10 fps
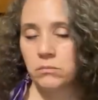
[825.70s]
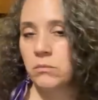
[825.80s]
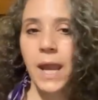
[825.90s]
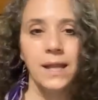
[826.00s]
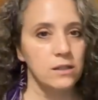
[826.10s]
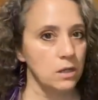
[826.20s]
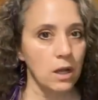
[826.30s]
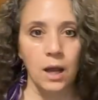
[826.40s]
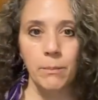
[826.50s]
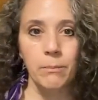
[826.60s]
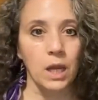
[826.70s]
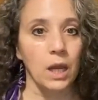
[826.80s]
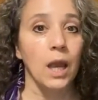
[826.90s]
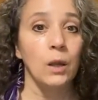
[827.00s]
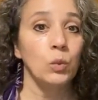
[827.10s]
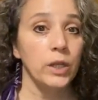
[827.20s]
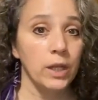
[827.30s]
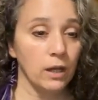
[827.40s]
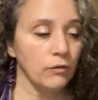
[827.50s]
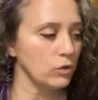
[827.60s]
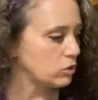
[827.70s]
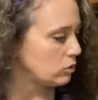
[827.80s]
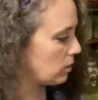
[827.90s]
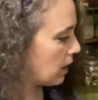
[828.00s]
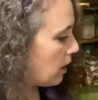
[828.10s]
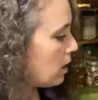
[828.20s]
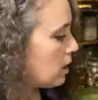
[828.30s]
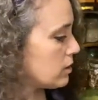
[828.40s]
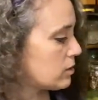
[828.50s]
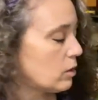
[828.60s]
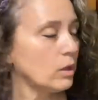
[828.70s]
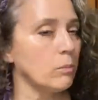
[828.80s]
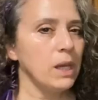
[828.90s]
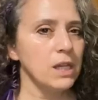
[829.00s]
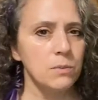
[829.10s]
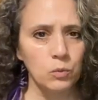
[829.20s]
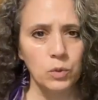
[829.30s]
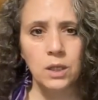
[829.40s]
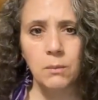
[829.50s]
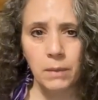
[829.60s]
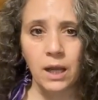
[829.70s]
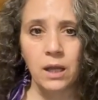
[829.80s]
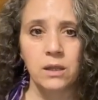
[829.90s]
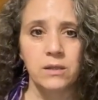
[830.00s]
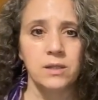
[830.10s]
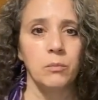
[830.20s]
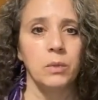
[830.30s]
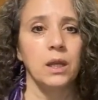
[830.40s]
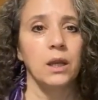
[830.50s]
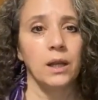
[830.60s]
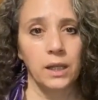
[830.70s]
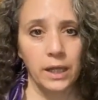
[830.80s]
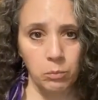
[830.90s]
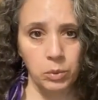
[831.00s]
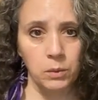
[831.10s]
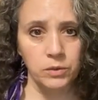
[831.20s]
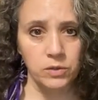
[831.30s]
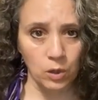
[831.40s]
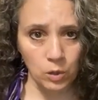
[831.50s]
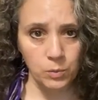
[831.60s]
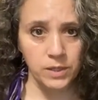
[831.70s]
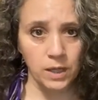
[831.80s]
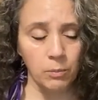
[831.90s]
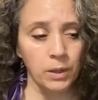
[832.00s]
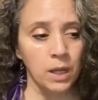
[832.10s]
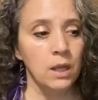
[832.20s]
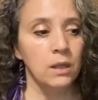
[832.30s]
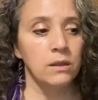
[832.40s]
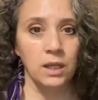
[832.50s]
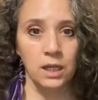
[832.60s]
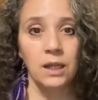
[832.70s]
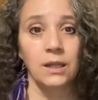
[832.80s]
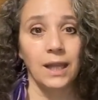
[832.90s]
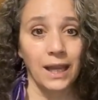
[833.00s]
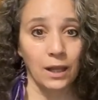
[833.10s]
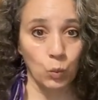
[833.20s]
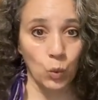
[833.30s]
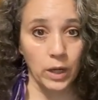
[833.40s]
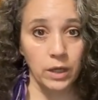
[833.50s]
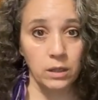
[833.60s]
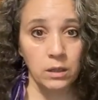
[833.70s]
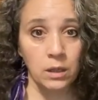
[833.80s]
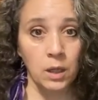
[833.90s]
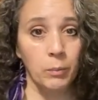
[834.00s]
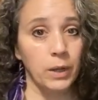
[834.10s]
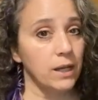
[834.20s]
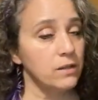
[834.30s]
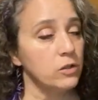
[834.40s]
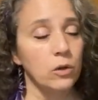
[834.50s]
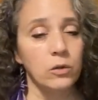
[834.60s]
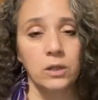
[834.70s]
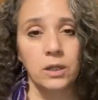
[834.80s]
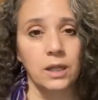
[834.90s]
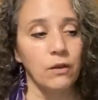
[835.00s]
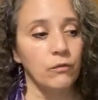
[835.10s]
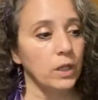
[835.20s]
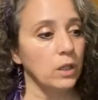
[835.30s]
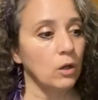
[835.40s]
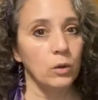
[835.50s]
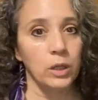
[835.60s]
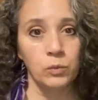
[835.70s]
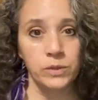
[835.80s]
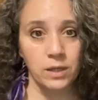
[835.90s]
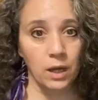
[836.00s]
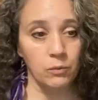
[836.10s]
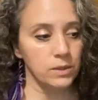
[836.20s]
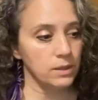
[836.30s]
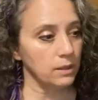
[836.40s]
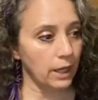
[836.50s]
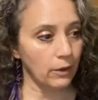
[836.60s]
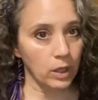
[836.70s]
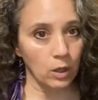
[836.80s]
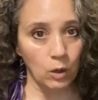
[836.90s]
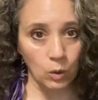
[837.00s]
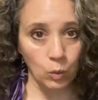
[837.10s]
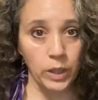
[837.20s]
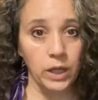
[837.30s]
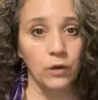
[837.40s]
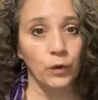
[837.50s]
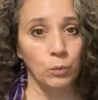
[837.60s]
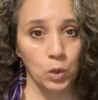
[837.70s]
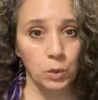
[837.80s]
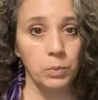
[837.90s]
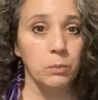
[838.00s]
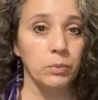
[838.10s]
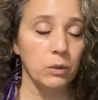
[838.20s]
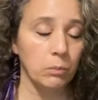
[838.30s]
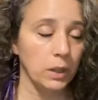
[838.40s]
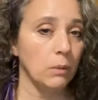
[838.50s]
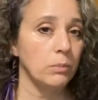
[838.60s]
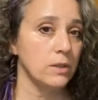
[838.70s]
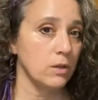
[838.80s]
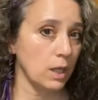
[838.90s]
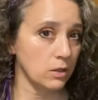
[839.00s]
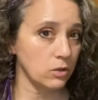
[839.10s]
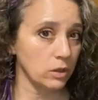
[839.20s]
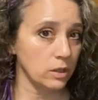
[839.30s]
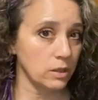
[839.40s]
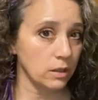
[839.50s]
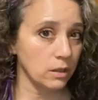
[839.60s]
That's not me. I will never do that. So it makes me really mad that somebody got a lot of people's hopes up thinking they had won. But as noted in that video, it was I was allowing a whole week for more people to be able to enter into the